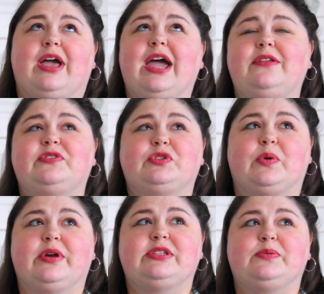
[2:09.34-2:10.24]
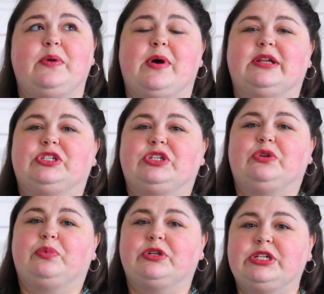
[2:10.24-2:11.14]
kind of stories we want
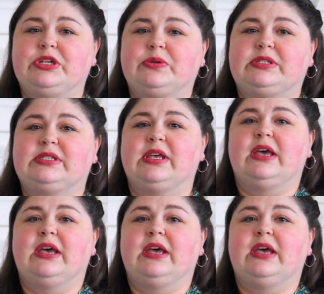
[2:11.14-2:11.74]
to produce,